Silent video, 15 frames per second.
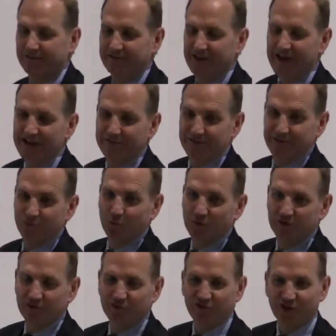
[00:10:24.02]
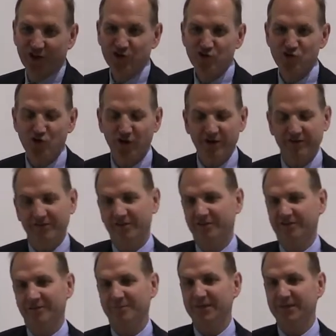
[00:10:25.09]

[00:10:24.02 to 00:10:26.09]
David was anointed